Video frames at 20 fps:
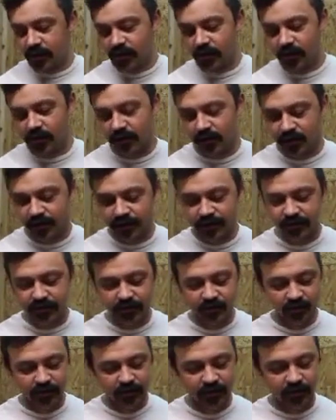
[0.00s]
It needs
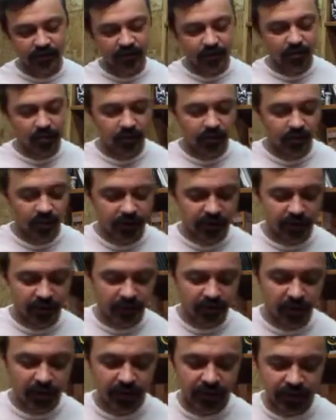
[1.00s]
to incorporate the
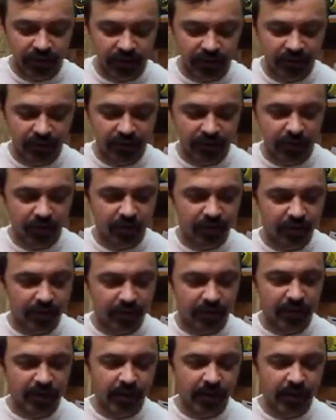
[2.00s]
width of both the